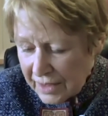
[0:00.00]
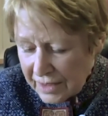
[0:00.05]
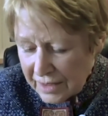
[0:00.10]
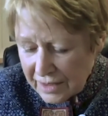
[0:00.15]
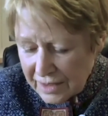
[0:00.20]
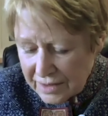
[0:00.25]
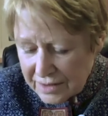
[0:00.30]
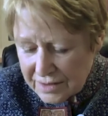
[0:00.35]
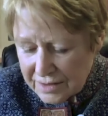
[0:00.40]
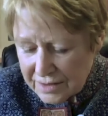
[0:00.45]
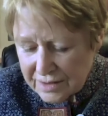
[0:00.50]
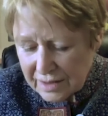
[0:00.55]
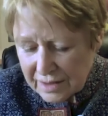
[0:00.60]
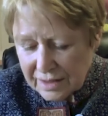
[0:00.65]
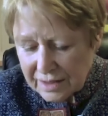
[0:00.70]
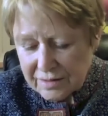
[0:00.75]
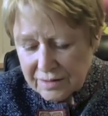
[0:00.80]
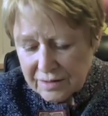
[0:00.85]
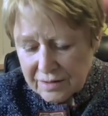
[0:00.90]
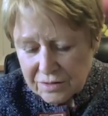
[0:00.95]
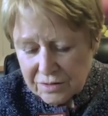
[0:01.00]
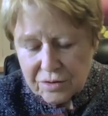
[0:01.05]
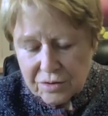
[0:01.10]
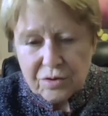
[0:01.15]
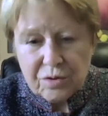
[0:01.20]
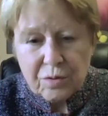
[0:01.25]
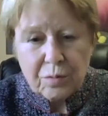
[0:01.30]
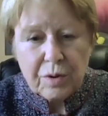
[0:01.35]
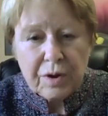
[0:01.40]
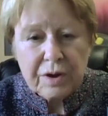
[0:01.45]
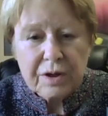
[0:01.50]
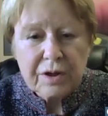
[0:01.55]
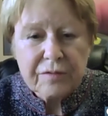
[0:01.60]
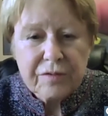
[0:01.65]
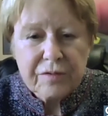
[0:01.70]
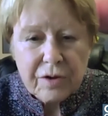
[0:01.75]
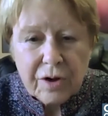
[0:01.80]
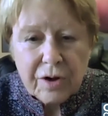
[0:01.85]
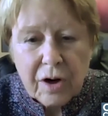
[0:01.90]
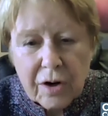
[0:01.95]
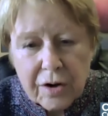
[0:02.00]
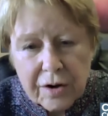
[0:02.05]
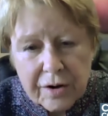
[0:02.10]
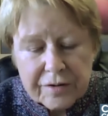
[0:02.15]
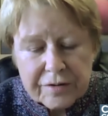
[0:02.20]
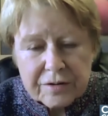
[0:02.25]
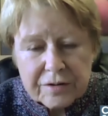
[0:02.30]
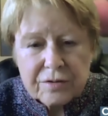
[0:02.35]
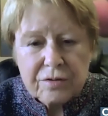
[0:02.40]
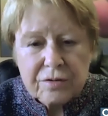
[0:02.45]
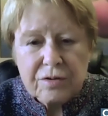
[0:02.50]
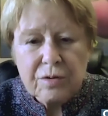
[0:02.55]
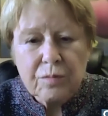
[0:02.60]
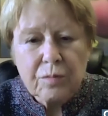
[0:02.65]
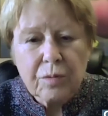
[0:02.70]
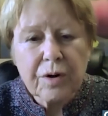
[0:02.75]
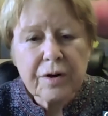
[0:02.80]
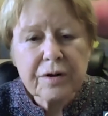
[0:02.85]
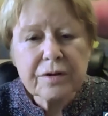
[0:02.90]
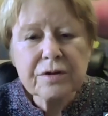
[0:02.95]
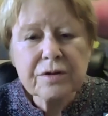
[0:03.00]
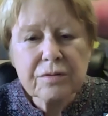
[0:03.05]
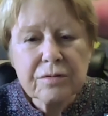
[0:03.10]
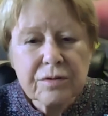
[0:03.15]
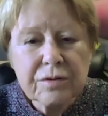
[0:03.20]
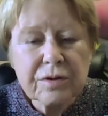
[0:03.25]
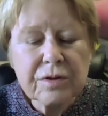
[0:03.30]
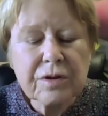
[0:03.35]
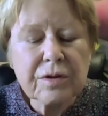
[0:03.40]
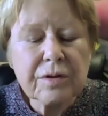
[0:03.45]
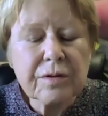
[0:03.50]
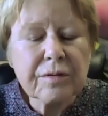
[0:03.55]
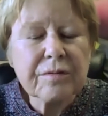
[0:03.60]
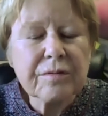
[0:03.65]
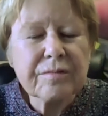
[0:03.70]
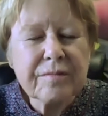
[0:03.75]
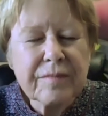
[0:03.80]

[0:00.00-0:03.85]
is do the work of your heart, do the work you couldn't